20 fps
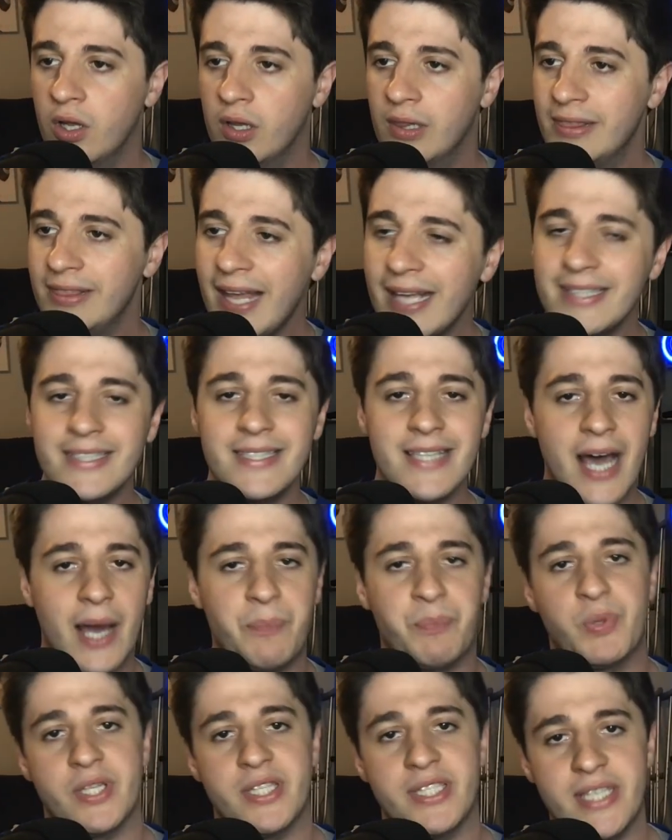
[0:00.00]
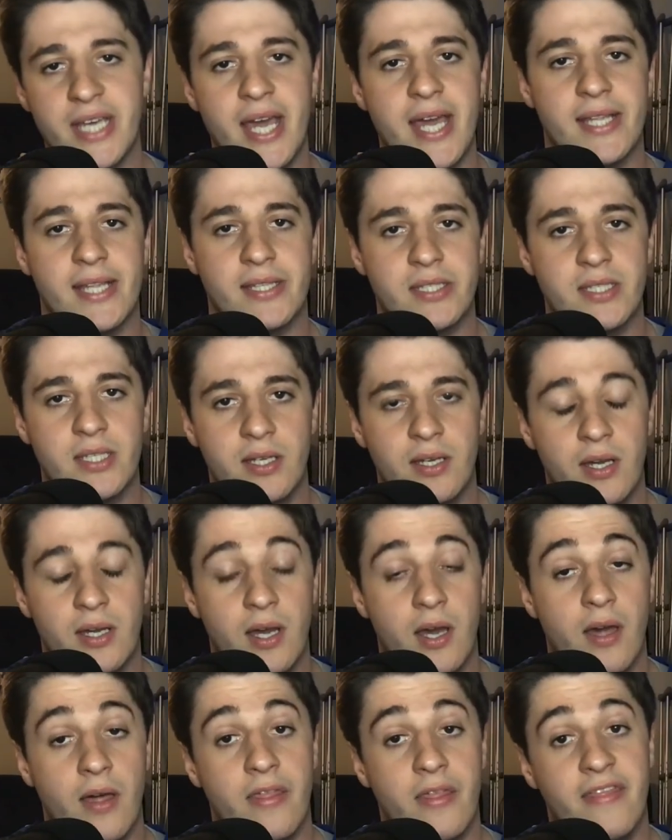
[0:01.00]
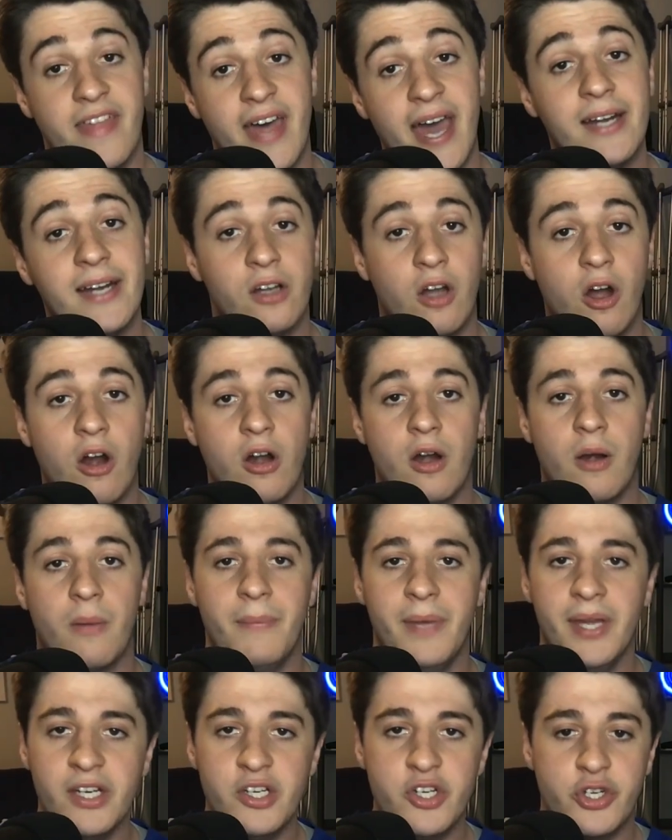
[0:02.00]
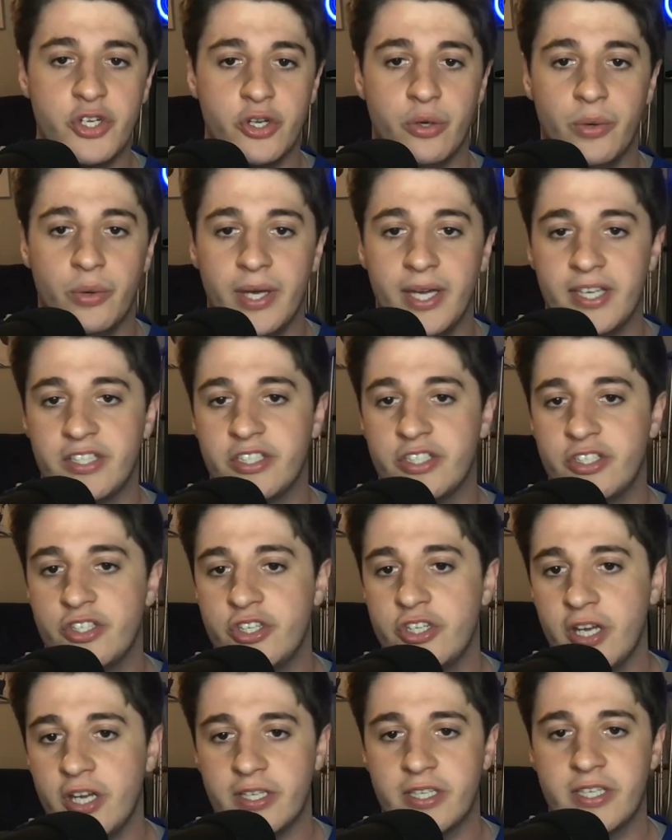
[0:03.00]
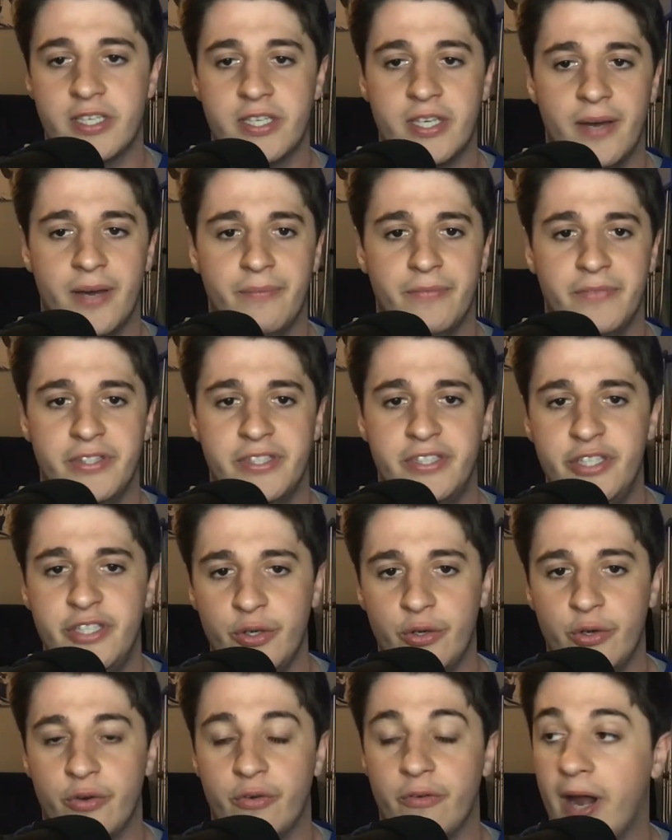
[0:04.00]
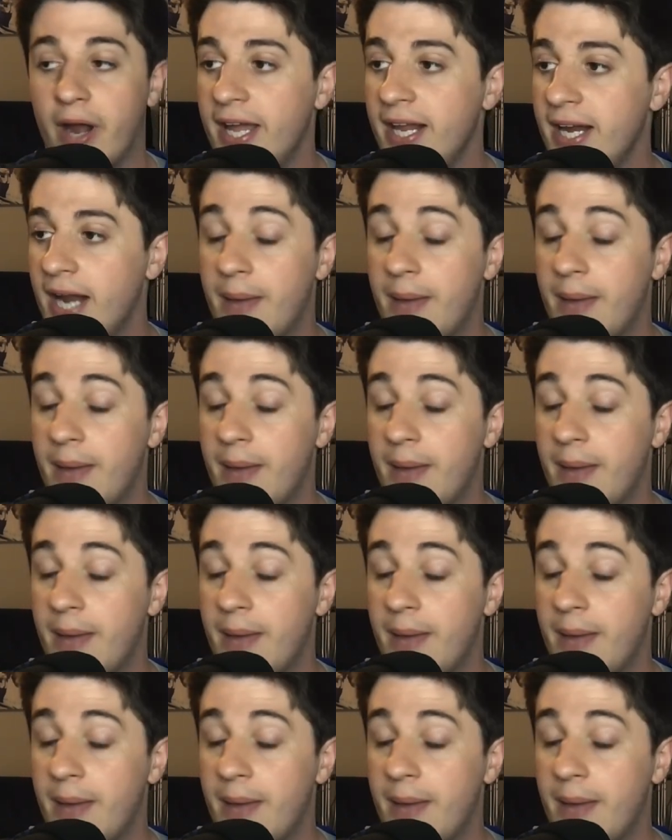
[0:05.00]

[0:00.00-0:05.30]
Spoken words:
let's not pretend that Gardner Minshew is just some dude, right?